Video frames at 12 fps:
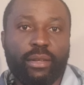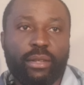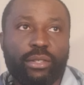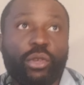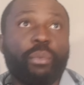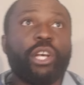
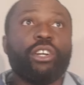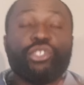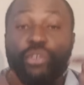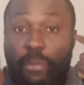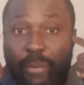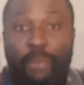So because
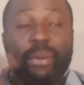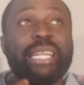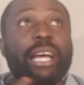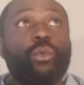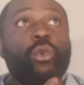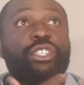you remember
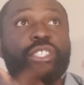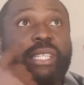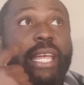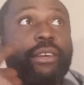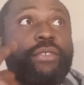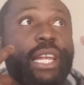that what
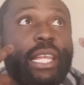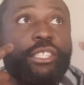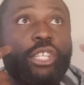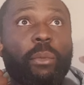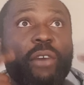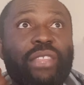they really,
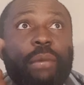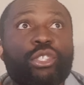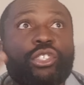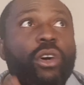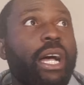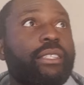some of them
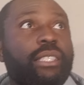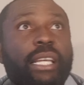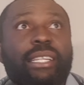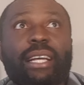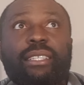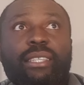saw and say
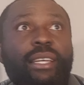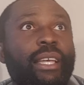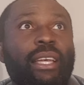that